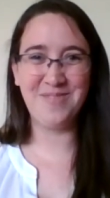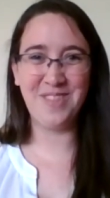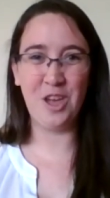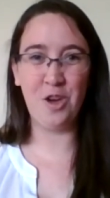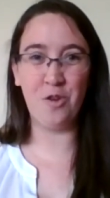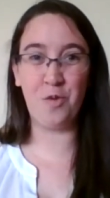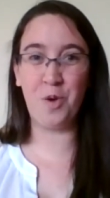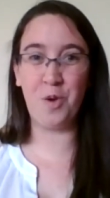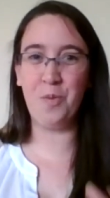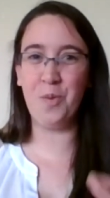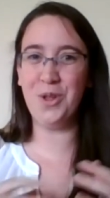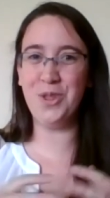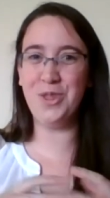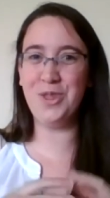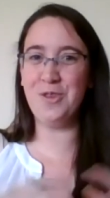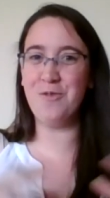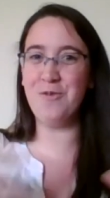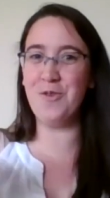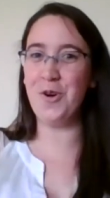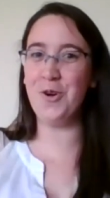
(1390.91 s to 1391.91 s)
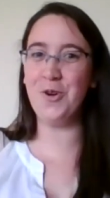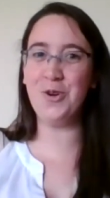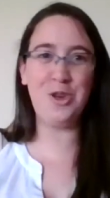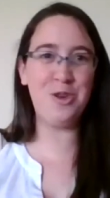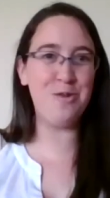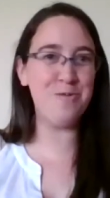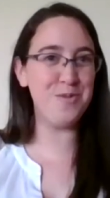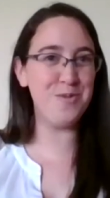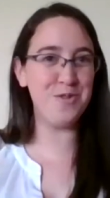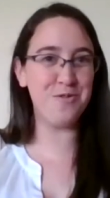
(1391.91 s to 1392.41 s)
If we want the
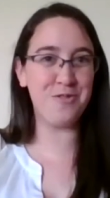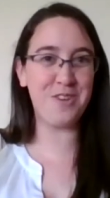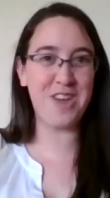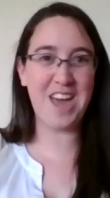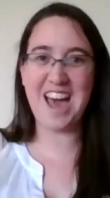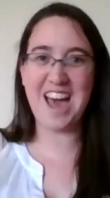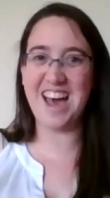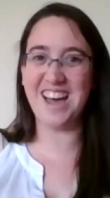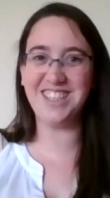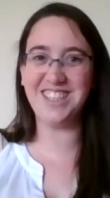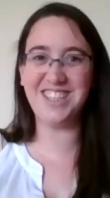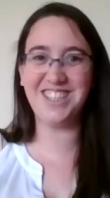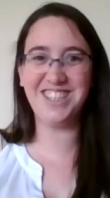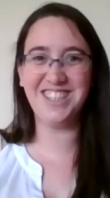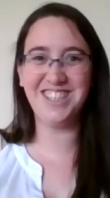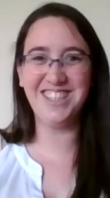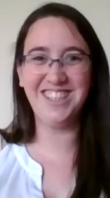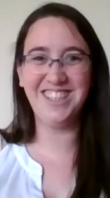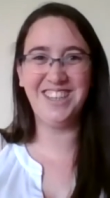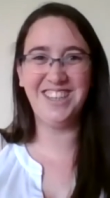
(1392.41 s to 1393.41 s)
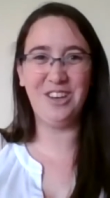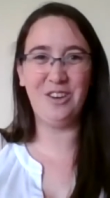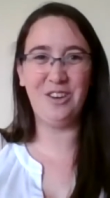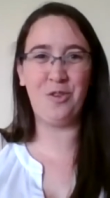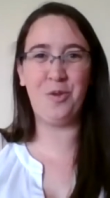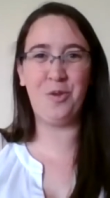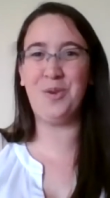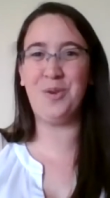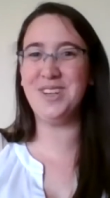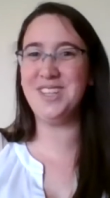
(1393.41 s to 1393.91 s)
volume of catch, if
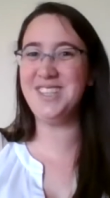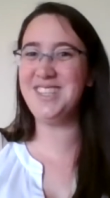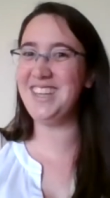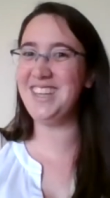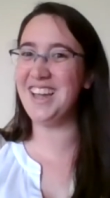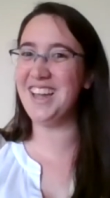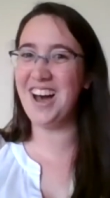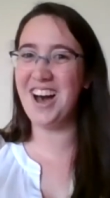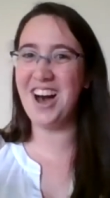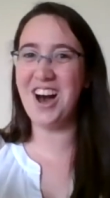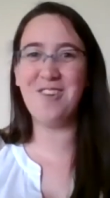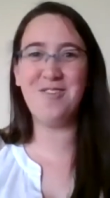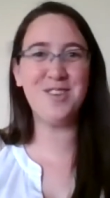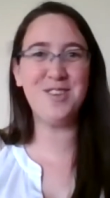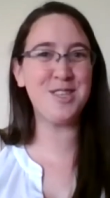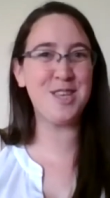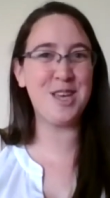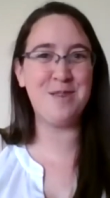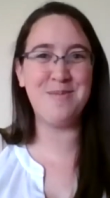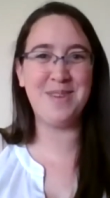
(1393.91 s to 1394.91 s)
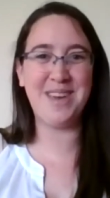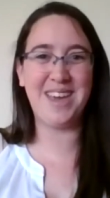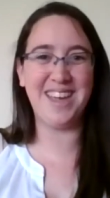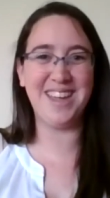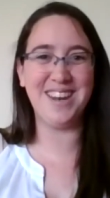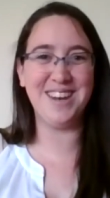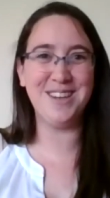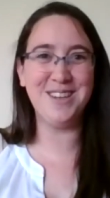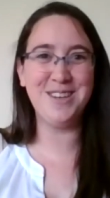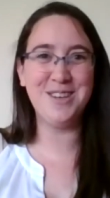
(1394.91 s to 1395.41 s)
we want to see the harvest coming
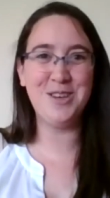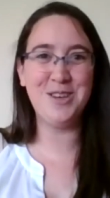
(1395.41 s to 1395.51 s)
in,